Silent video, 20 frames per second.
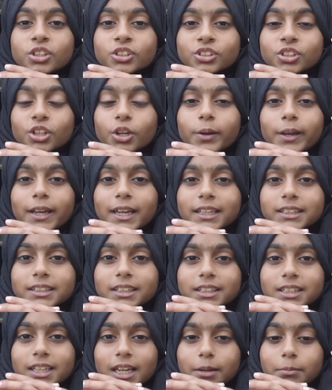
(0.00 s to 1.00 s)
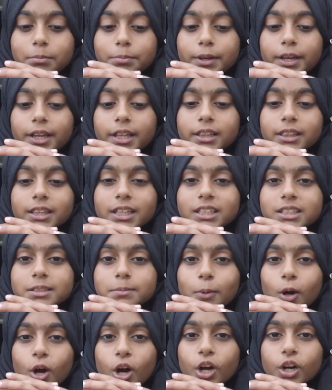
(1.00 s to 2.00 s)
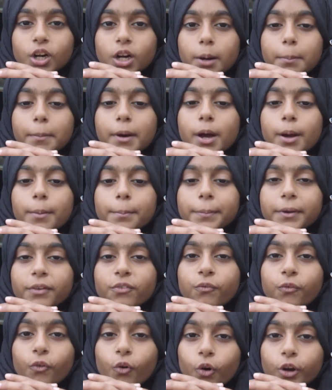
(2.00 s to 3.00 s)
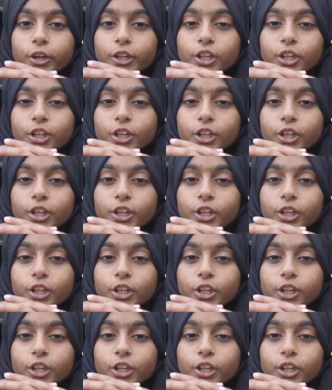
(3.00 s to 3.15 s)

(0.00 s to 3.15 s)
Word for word: So here's a tip. This Muharram, before